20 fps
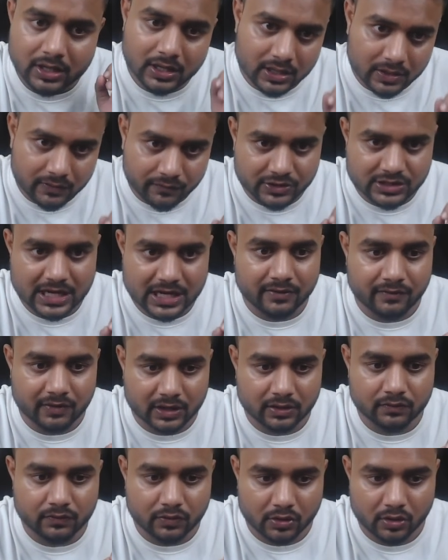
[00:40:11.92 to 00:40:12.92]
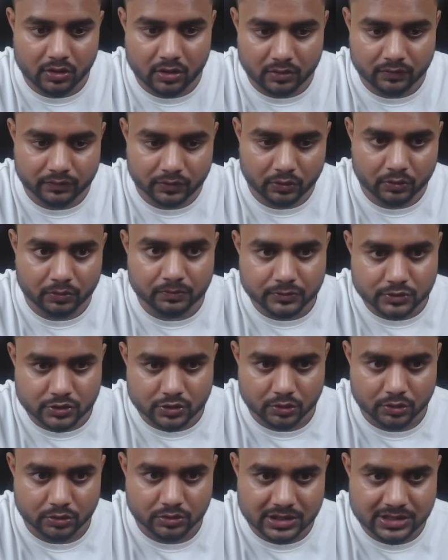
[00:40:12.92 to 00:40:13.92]
which I have written for all of you.
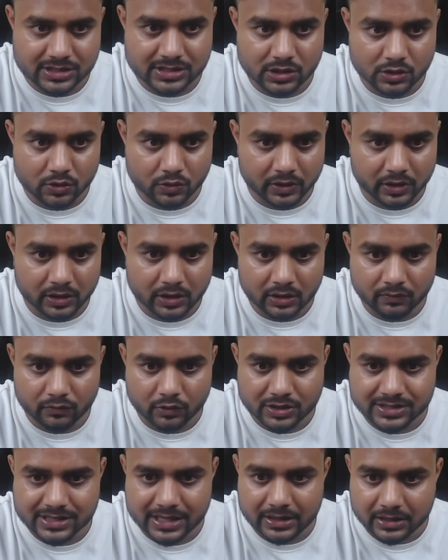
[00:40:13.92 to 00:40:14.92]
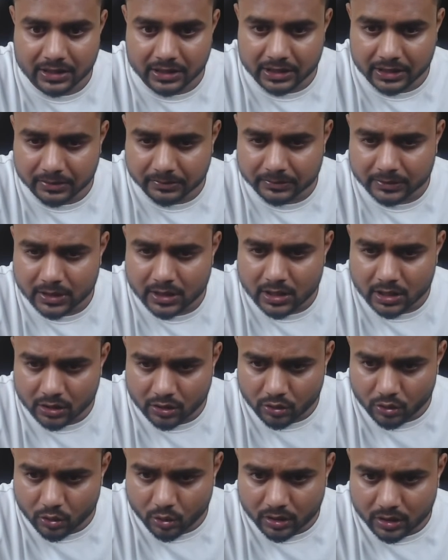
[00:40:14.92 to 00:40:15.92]
So just see over here, what is the entity?
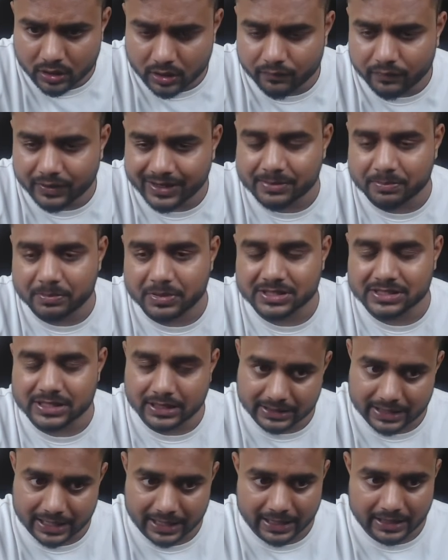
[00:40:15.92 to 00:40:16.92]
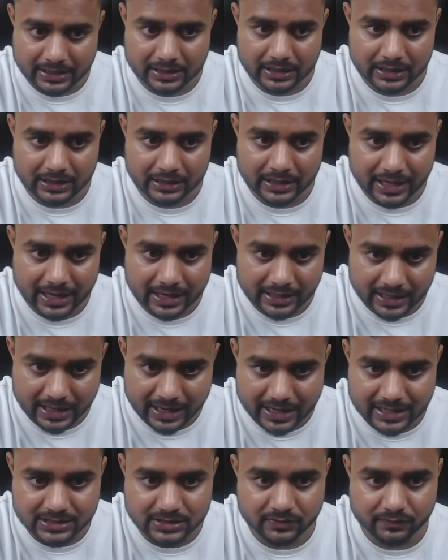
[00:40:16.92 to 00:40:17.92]
Node will represent the entity and
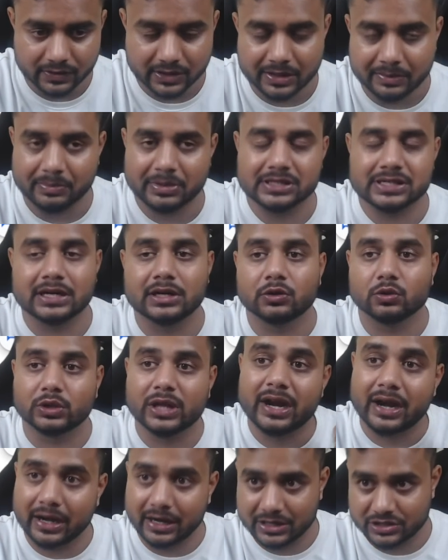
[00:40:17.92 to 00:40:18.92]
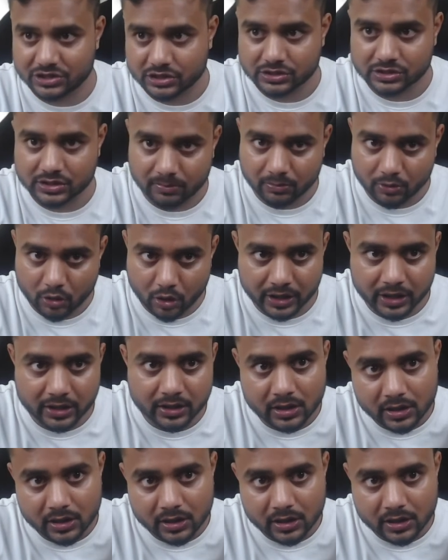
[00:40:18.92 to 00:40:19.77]
edge will represent to the relationship. Got it?